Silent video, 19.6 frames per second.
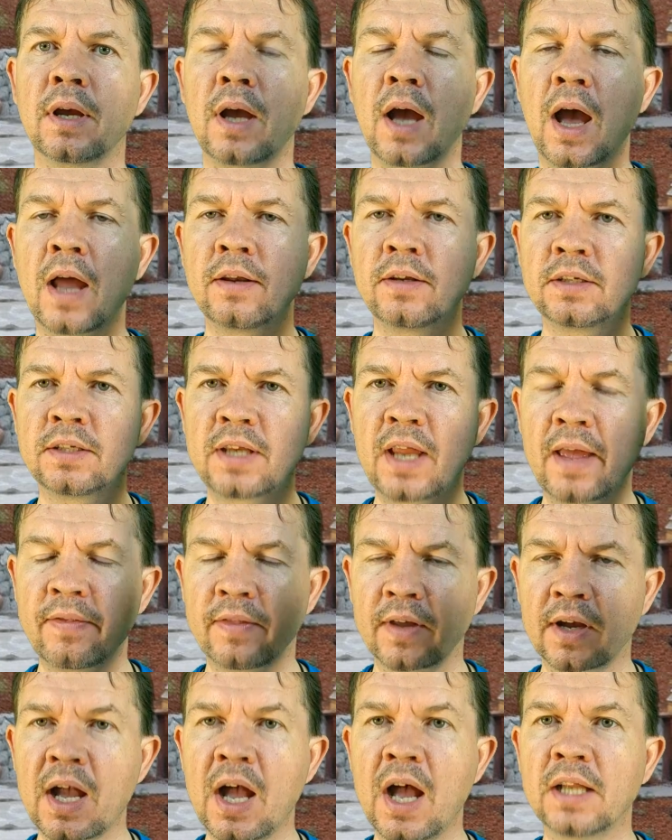understand
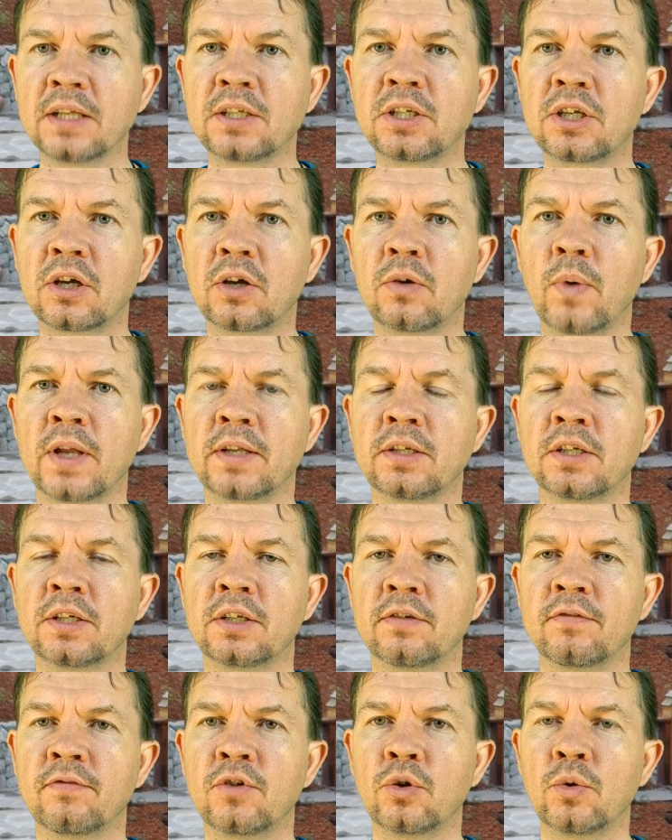the
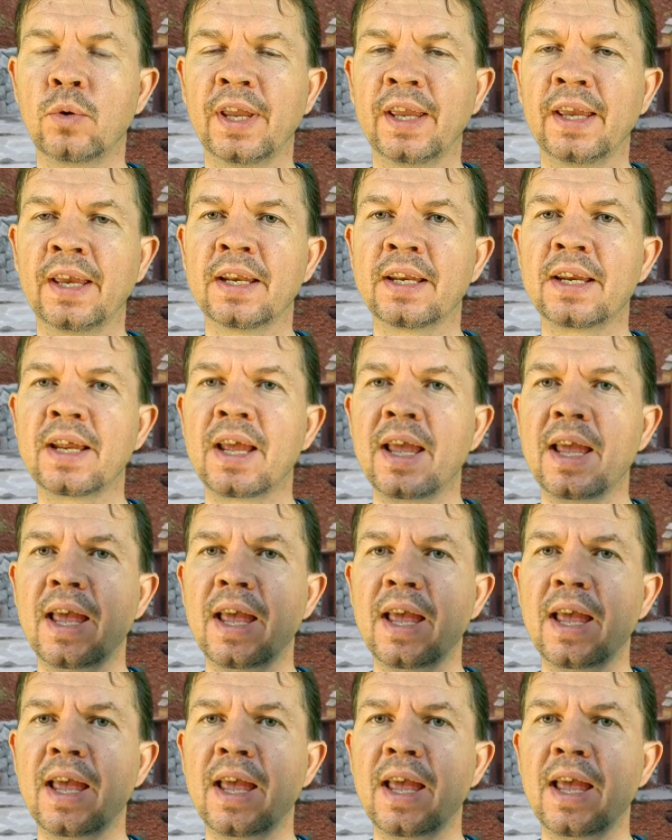consequences of doing it,